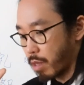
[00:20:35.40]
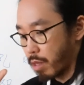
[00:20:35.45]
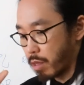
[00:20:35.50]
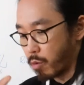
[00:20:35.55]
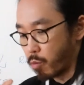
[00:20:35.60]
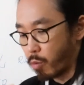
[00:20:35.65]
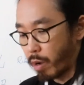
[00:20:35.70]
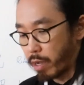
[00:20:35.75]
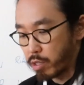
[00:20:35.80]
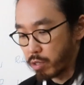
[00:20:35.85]

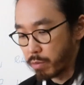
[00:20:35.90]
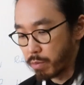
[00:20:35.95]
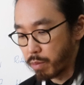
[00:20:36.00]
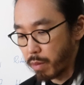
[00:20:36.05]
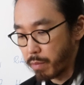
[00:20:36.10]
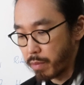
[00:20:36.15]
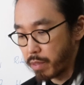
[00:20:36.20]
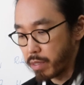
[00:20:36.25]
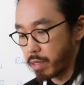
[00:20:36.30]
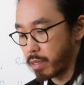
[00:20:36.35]
the white
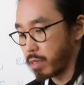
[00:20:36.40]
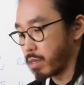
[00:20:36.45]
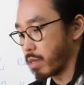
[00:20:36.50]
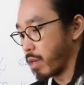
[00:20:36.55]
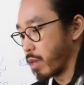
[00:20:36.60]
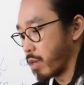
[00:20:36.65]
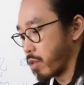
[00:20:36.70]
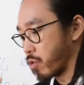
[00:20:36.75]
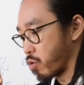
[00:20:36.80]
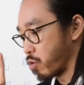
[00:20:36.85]
supremacists
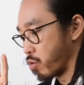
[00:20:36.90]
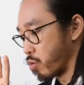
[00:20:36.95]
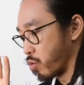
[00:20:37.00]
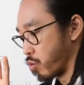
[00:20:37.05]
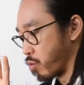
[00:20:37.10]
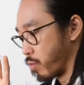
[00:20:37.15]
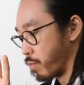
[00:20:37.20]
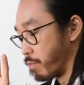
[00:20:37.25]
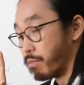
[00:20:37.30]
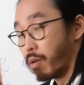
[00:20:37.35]

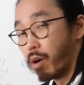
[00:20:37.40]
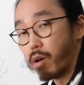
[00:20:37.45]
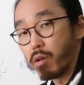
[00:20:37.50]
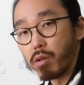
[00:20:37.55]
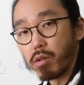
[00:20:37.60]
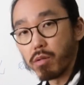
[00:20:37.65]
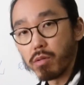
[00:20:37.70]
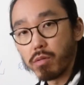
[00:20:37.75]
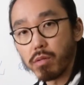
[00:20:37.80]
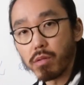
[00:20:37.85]
to
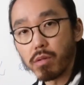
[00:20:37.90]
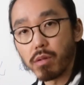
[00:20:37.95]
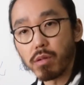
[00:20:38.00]
borrow,